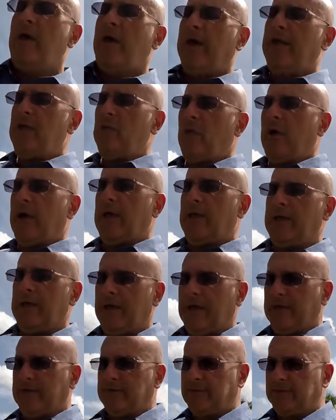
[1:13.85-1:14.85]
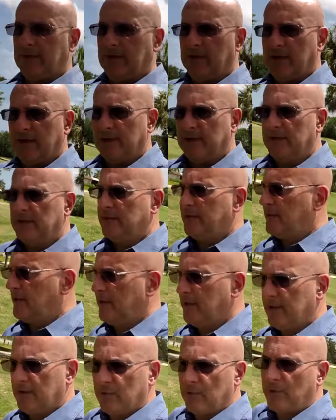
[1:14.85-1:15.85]
Anyway, it's, uh,
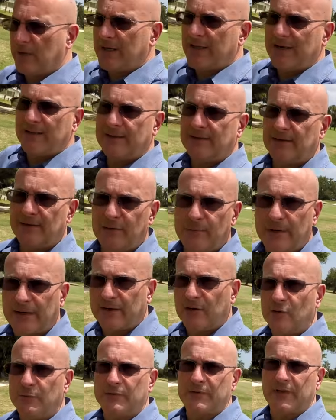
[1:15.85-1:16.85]
what can I tell you about Hobe